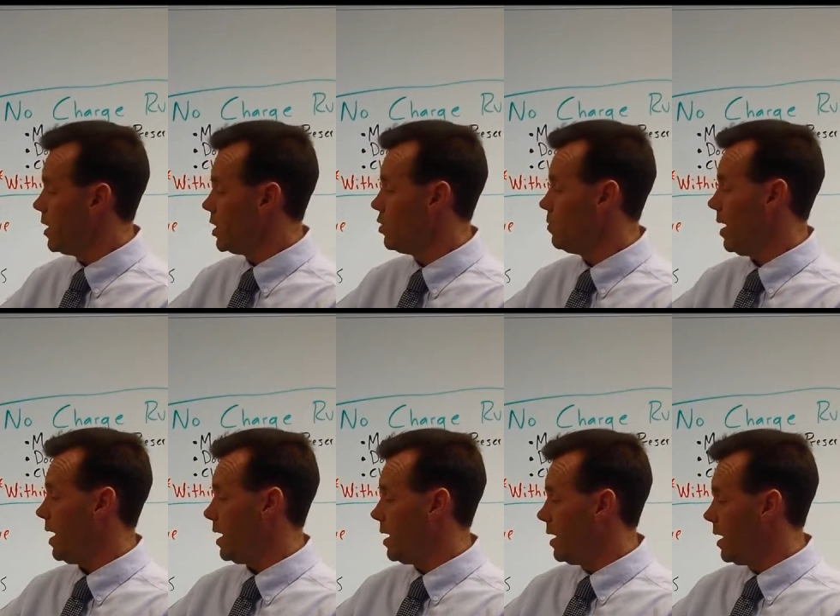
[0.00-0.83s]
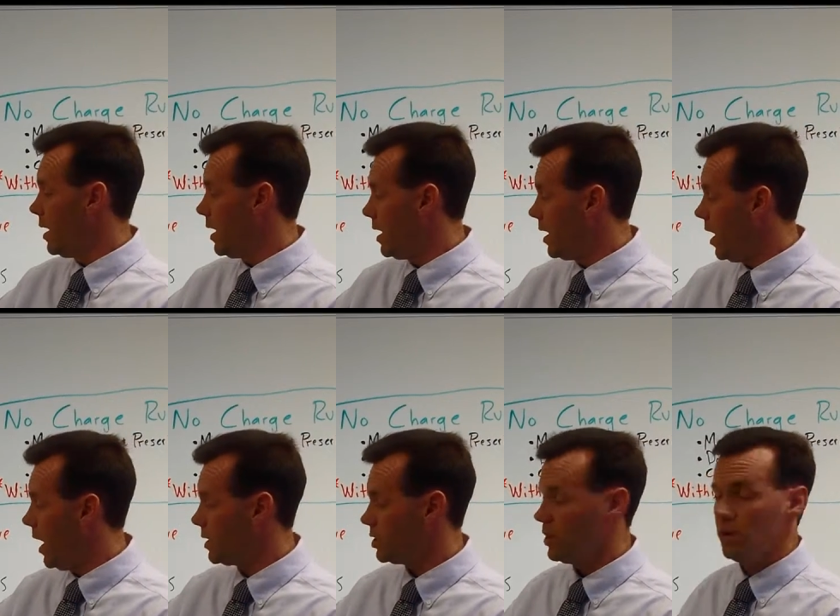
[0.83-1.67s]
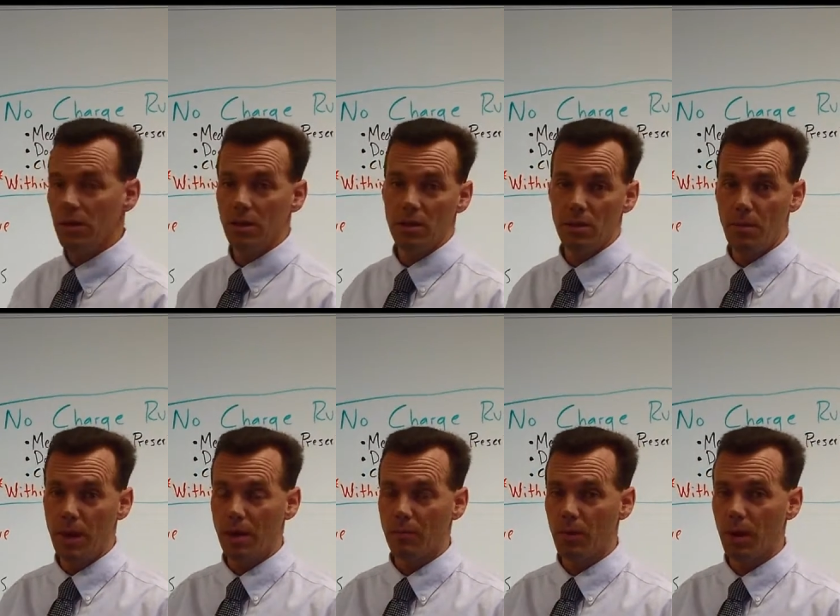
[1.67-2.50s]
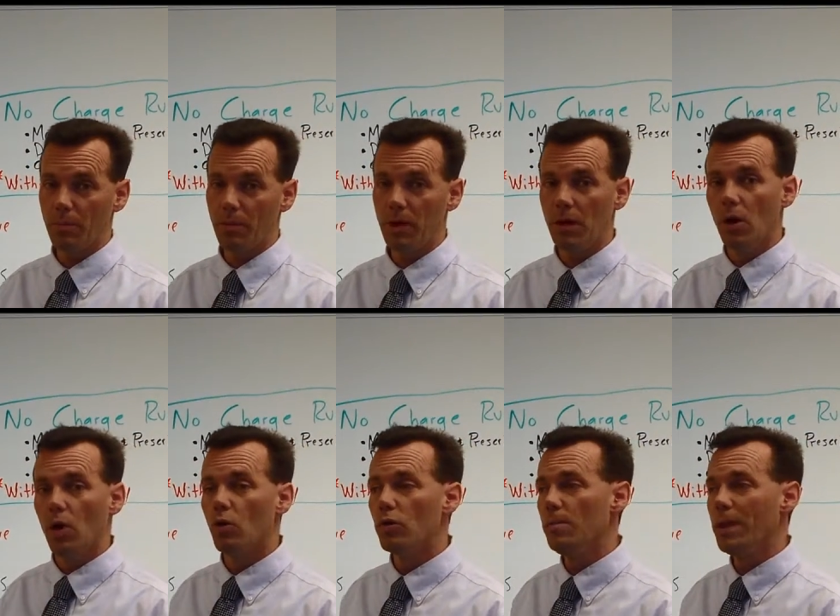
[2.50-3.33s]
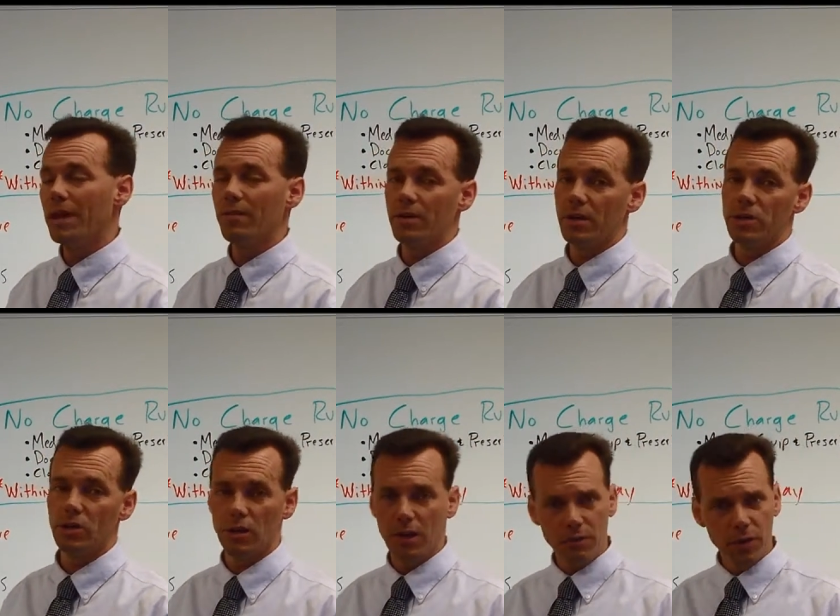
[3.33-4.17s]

you may auction the abandoned property, or you may give it to charity.